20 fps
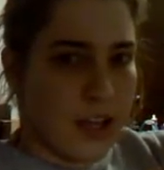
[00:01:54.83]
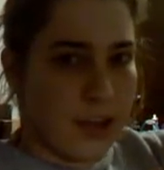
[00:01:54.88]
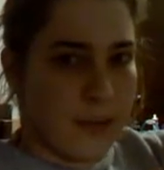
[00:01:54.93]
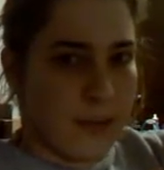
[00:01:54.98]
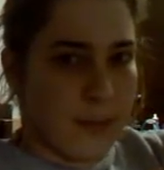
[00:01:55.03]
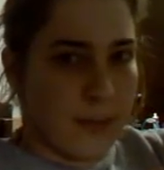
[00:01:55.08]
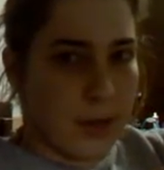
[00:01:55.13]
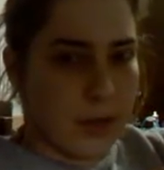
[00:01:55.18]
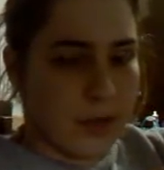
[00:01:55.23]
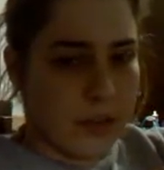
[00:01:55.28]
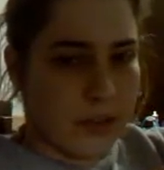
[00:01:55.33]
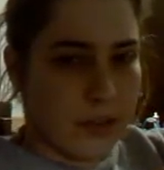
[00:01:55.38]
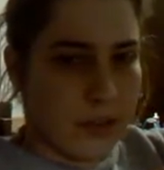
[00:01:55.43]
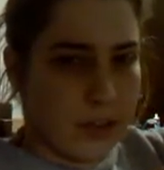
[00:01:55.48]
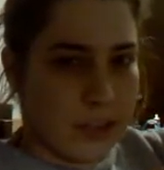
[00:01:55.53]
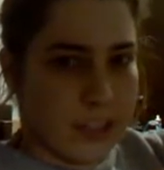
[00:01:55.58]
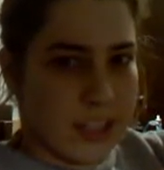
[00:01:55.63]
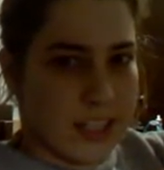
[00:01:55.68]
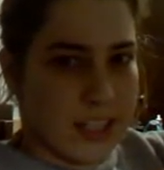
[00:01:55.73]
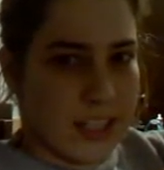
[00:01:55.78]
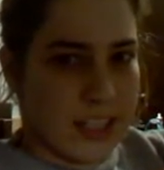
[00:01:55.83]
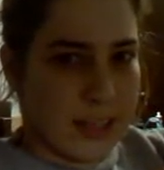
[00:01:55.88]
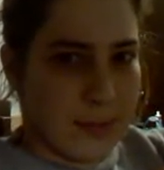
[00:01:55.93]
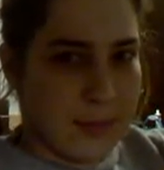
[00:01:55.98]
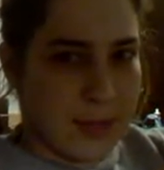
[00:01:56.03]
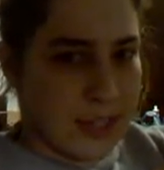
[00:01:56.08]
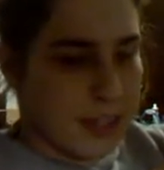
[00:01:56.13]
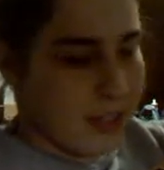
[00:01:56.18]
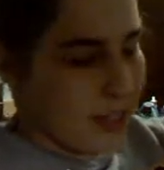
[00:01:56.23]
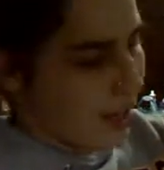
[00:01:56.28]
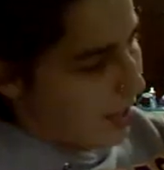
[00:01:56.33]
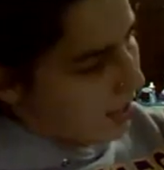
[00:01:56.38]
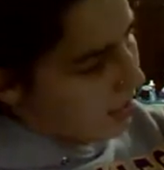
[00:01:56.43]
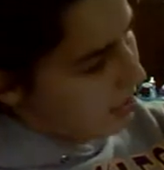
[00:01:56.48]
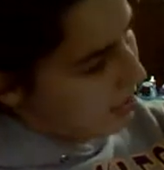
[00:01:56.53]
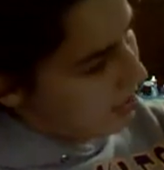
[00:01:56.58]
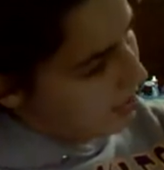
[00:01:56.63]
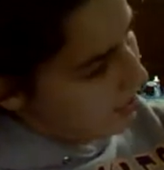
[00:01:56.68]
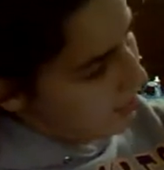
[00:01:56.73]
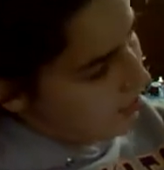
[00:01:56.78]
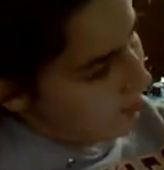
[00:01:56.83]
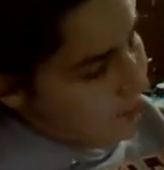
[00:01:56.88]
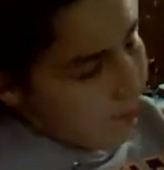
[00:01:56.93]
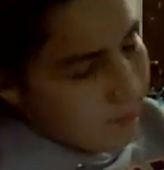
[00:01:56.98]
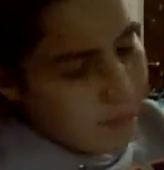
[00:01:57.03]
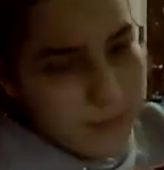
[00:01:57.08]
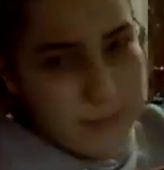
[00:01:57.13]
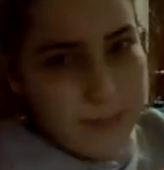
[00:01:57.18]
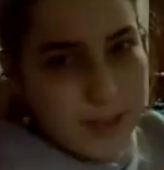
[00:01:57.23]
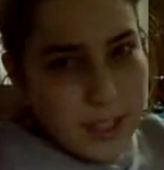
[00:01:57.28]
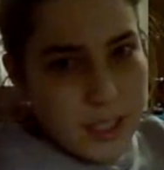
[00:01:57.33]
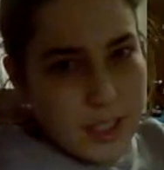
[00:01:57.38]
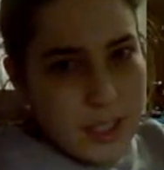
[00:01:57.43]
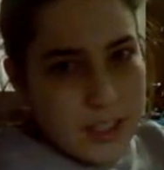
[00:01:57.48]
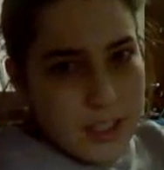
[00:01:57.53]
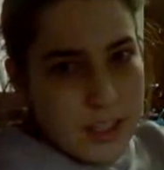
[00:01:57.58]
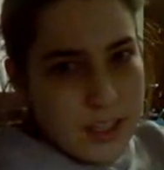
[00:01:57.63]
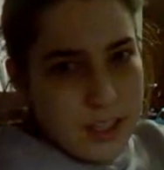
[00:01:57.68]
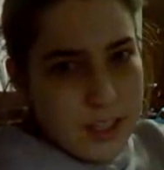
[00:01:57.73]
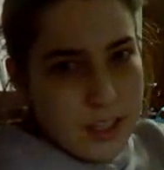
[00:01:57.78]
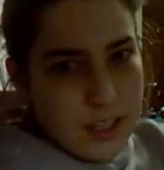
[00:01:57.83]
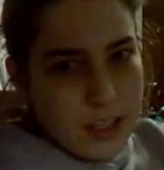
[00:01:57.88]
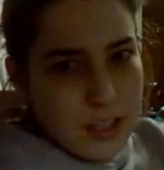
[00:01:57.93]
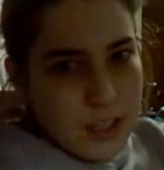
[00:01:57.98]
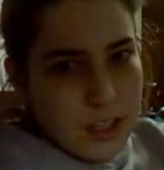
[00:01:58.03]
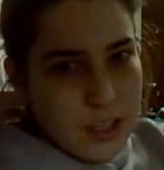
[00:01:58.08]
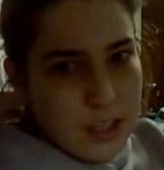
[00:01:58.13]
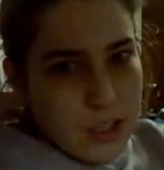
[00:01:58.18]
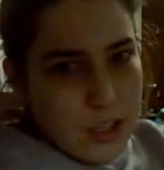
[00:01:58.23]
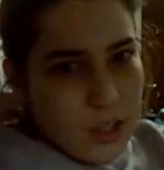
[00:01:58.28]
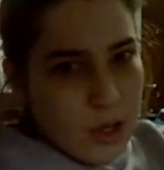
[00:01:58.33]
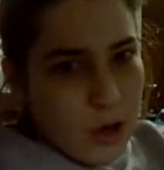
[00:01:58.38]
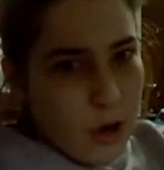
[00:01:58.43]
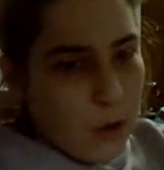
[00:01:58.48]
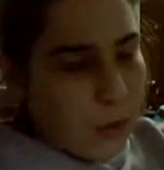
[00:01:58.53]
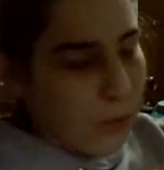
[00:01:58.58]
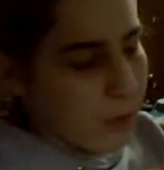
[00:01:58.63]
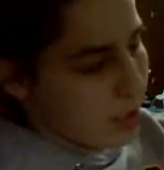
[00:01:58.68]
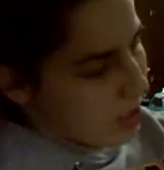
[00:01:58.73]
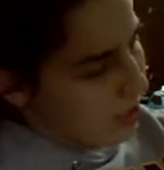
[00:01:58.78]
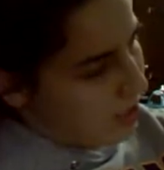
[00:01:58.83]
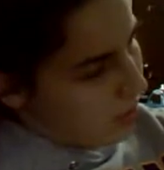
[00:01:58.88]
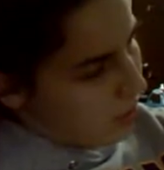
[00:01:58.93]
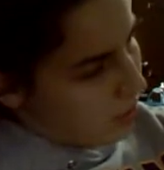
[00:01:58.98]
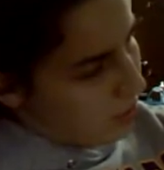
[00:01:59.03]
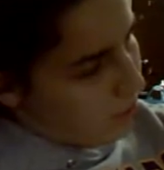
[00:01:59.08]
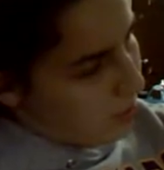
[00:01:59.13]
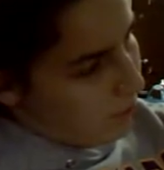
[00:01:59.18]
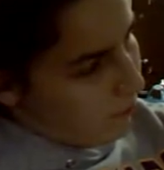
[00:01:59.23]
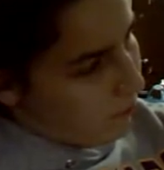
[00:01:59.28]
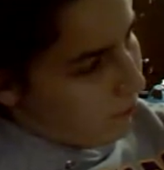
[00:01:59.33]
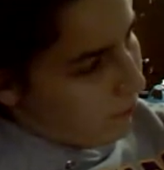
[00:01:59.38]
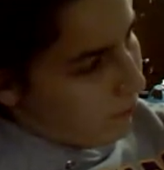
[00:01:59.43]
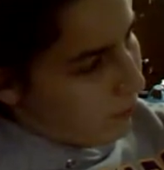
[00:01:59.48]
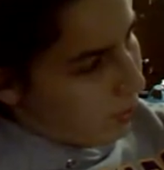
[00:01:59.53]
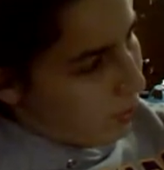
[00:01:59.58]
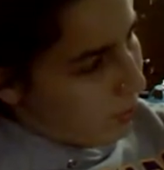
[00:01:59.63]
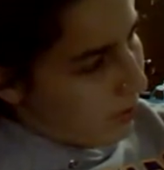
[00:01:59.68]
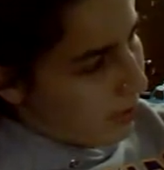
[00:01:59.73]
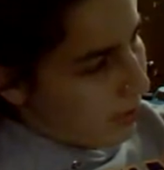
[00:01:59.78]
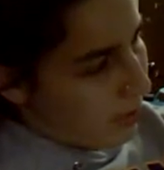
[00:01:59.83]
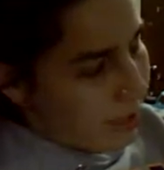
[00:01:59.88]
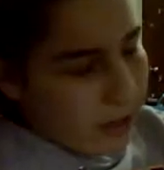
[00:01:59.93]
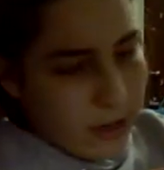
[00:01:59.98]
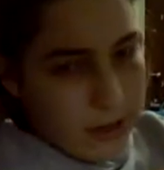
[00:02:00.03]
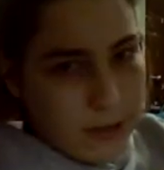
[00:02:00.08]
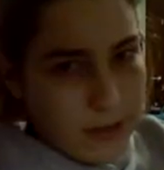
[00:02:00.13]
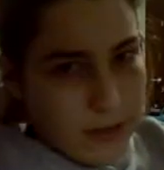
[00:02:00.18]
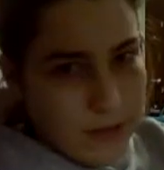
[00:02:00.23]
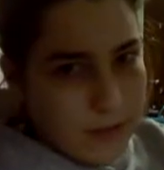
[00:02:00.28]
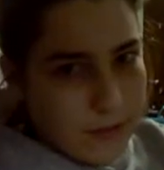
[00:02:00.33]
the murderer seemed nice. So what's going to be the verb here?